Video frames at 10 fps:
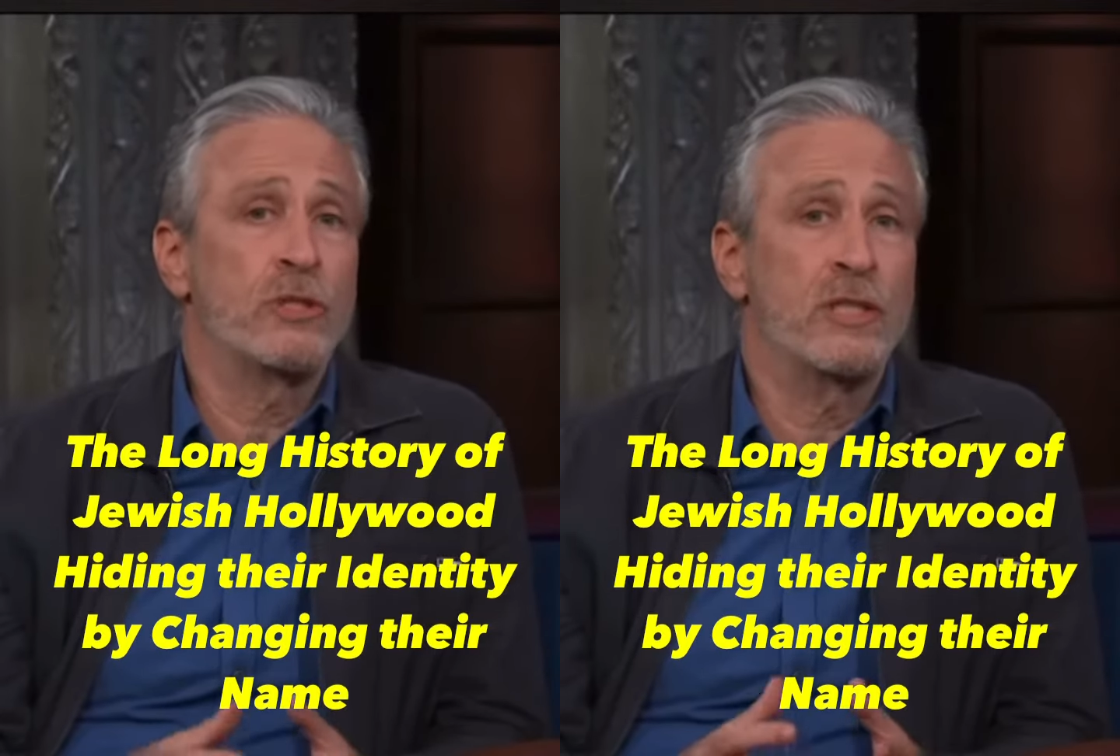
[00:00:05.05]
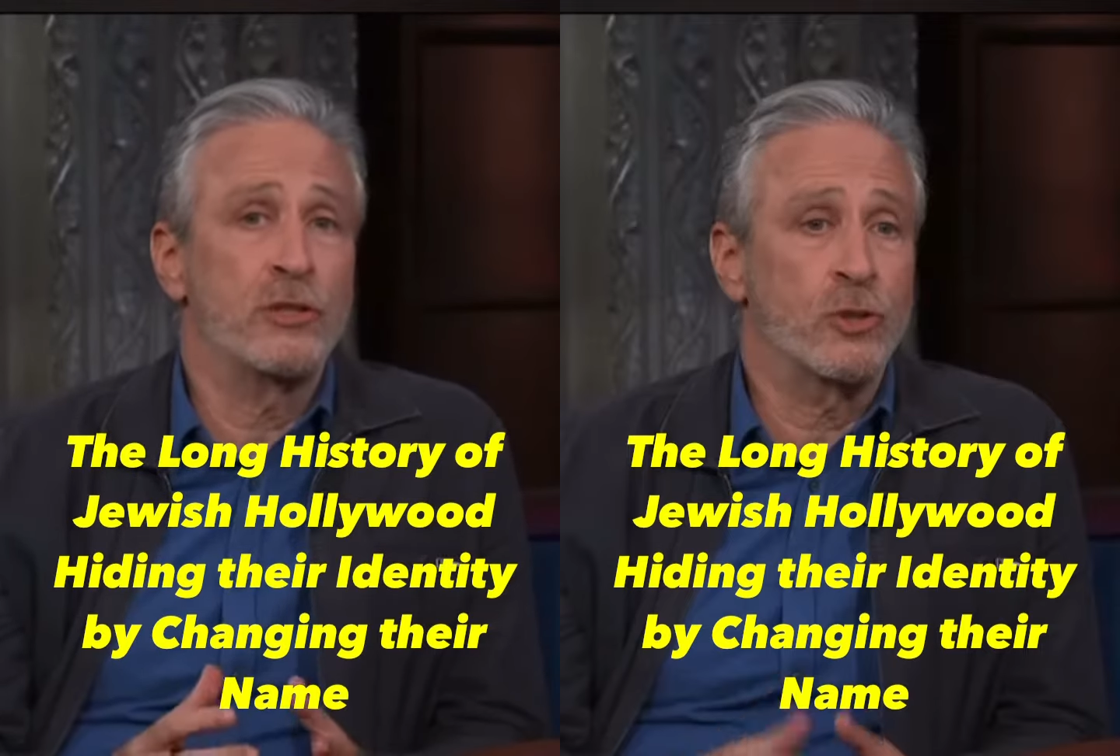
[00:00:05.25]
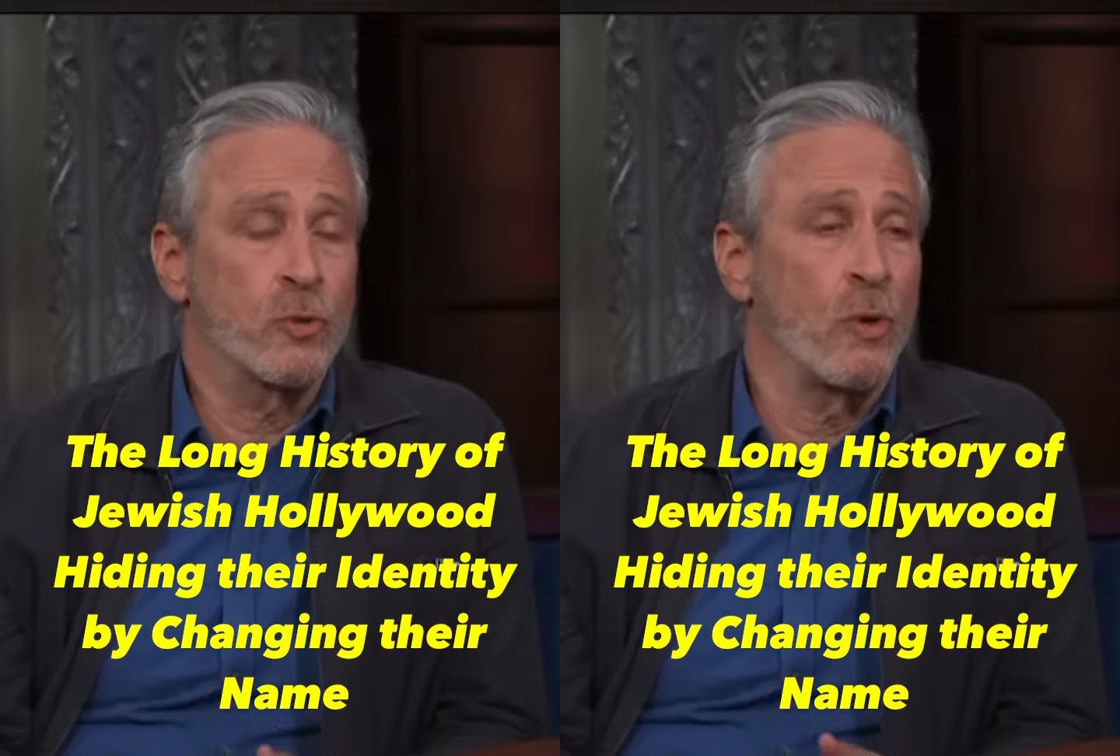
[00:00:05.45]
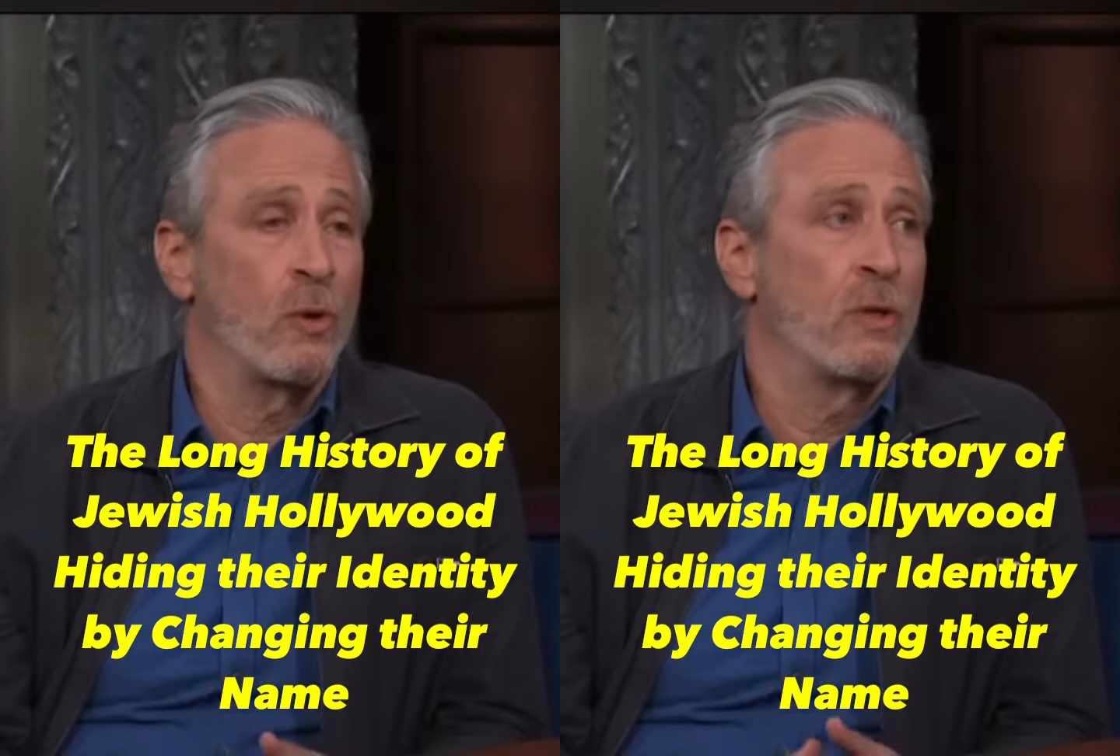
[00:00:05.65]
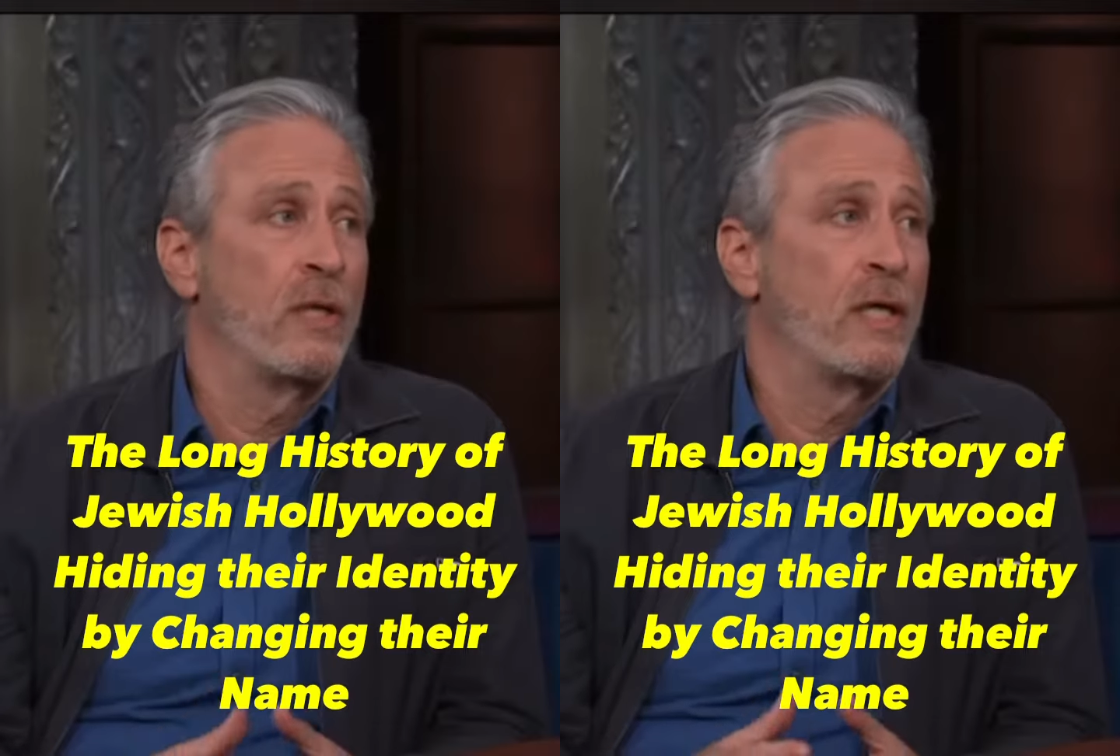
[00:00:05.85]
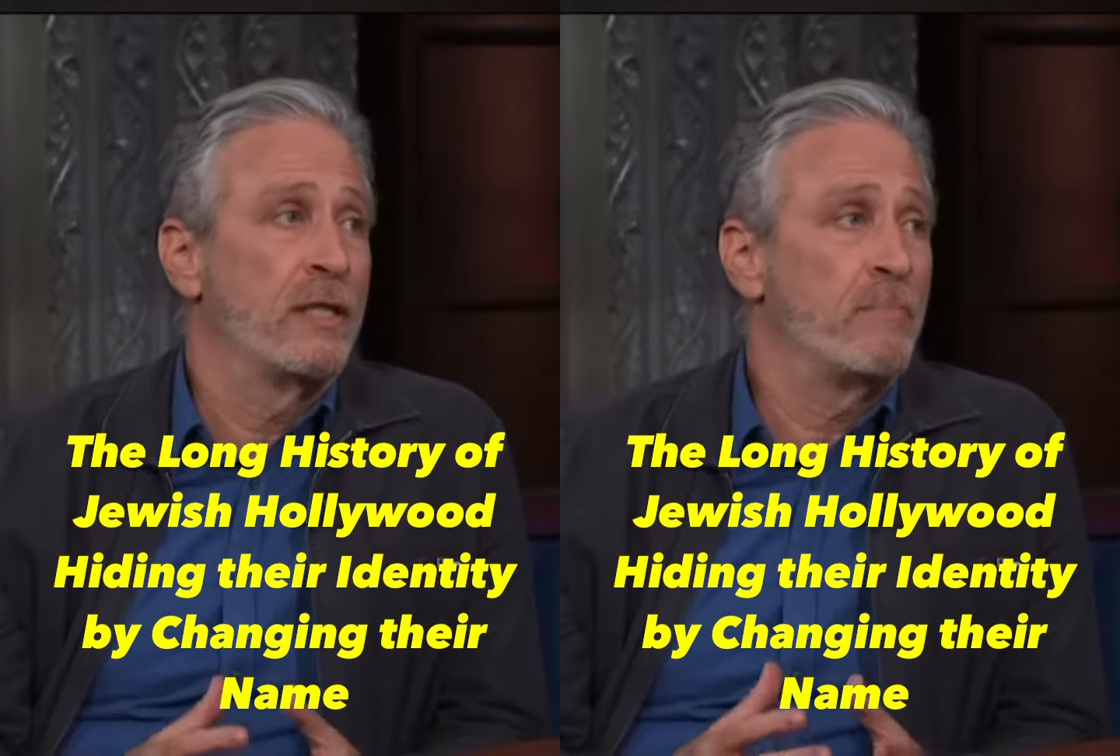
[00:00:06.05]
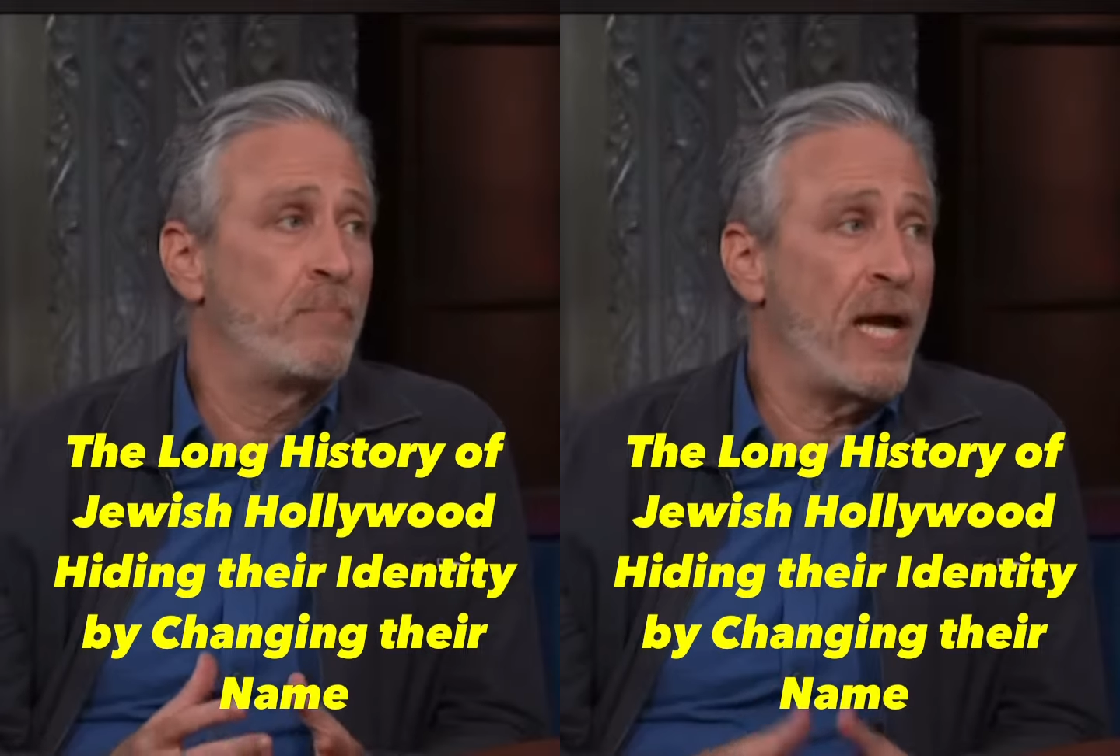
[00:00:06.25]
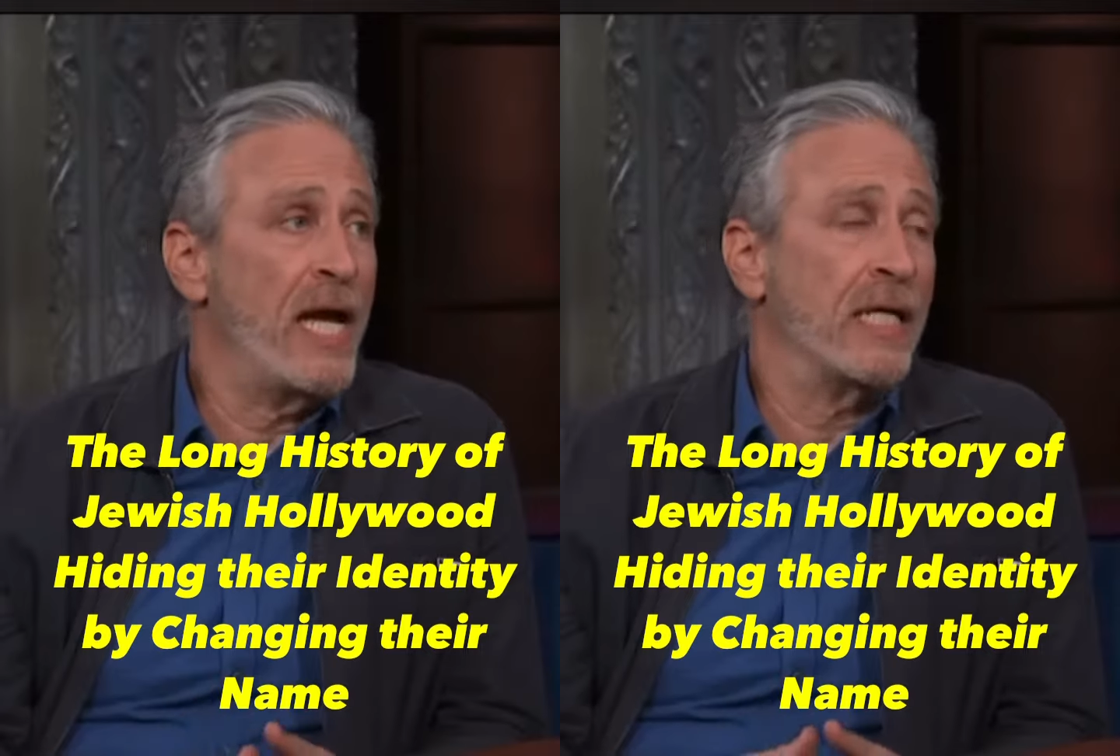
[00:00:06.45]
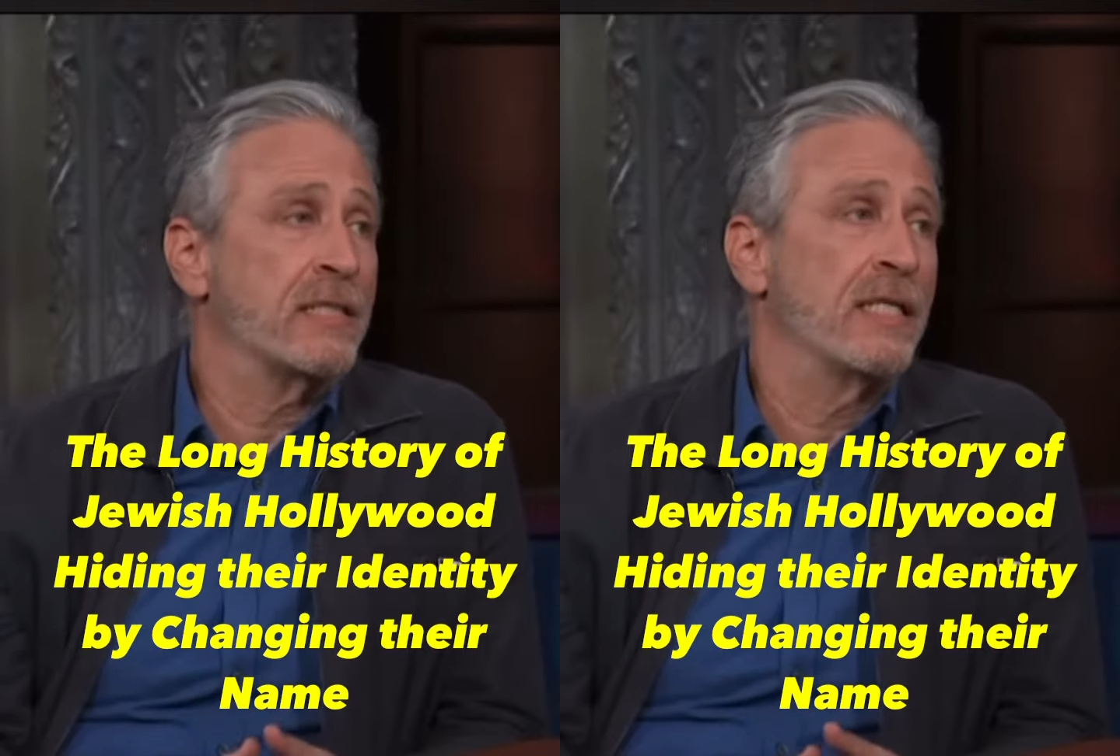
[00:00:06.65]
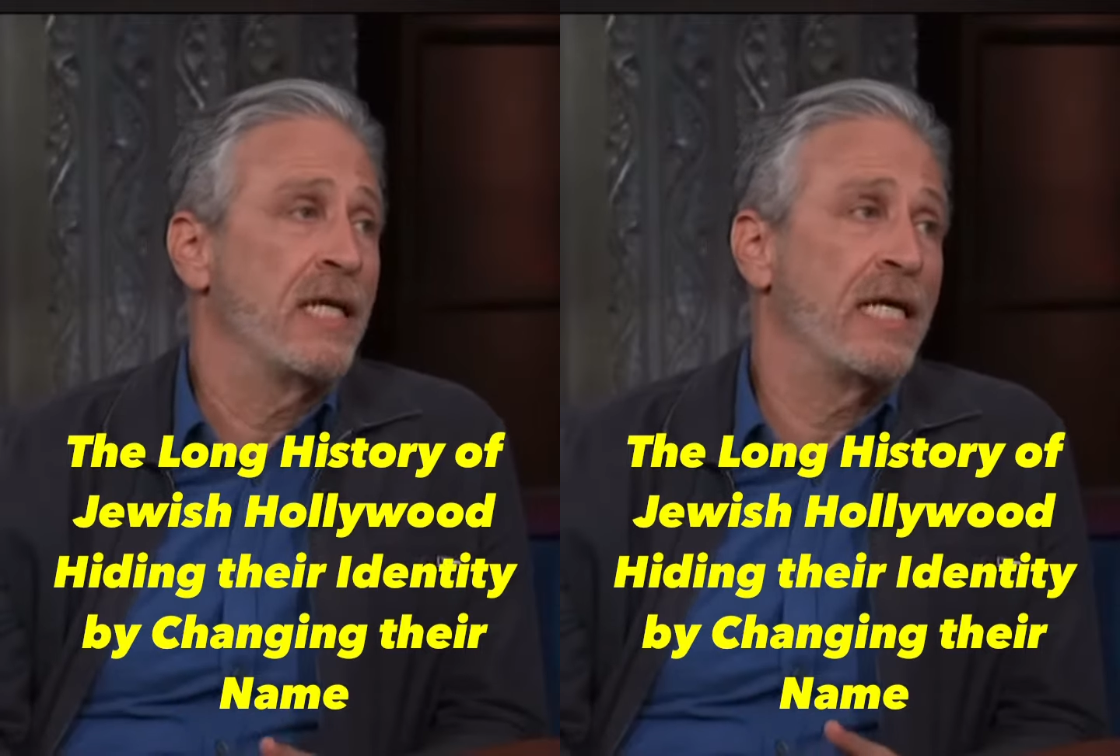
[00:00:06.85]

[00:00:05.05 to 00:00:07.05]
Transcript: control the banks.